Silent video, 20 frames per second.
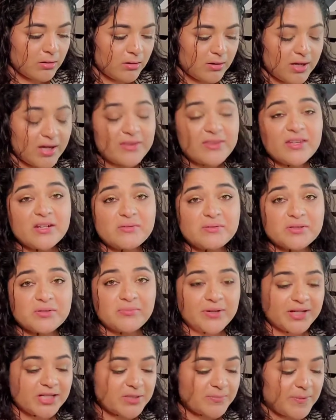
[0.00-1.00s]
I thought it was a
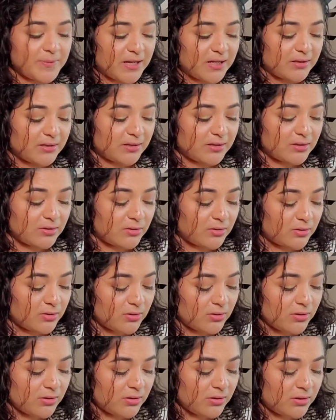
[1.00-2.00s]
Ranch palette.
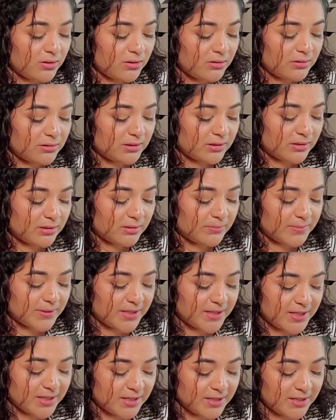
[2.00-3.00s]
Hold up.
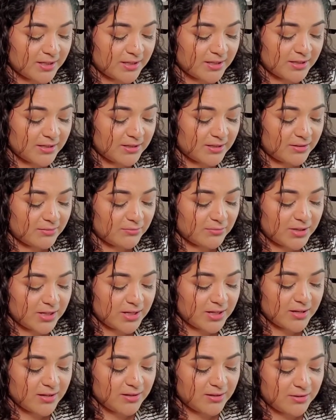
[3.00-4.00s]
Hey,
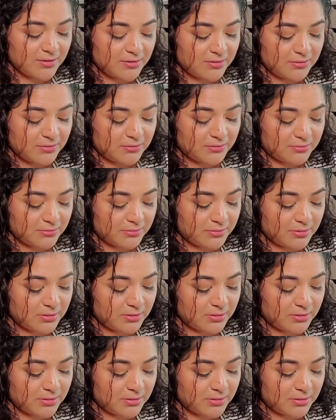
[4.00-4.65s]
wow.